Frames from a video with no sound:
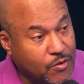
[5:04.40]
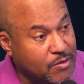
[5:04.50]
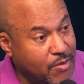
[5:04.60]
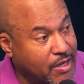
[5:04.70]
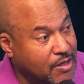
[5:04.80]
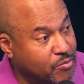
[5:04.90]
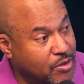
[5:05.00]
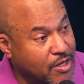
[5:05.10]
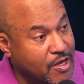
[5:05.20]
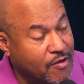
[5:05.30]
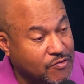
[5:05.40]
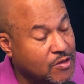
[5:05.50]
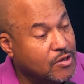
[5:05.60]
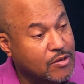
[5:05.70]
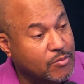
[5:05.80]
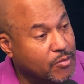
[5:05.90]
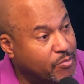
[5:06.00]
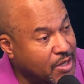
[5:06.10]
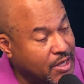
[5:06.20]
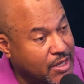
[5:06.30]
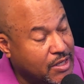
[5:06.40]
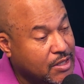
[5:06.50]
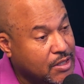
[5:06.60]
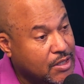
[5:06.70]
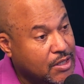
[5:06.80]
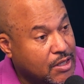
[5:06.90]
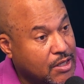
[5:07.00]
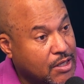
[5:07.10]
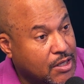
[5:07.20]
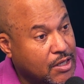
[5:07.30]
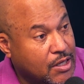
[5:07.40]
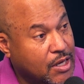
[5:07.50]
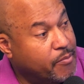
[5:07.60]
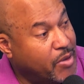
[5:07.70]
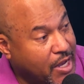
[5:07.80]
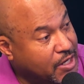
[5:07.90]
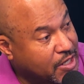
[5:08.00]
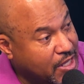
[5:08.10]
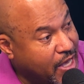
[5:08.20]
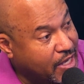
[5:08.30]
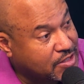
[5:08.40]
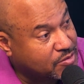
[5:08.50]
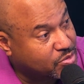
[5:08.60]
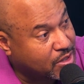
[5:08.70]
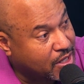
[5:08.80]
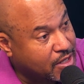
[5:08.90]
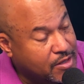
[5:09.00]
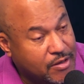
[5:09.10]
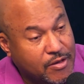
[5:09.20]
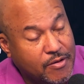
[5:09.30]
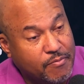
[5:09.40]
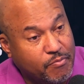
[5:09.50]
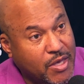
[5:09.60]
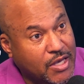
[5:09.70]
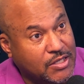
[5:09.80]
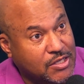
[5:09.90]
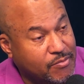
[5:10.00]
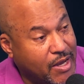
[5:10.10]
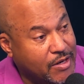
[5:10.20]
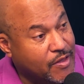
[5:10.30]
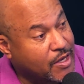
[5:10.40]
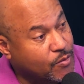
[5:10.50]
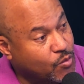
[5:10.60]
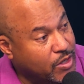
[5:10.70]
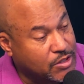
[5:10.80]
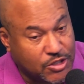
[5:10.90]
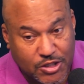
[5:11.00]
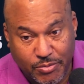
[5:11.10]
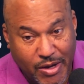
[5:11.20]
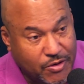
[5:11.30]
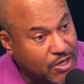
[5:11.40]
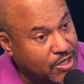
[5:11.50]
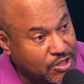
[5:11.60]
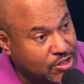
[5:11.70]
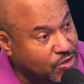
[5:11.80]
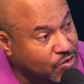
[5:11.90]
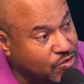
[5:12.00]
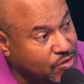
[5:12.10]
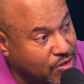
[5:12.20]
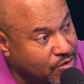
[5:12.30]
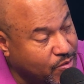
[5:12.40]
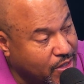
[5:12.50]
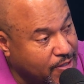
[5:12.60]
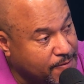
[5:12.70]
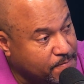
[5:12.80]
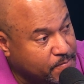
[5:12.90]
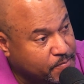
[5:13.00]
only making the playoffs, but being a pain in the ass to play, being somebody that can win just about any series that they're in,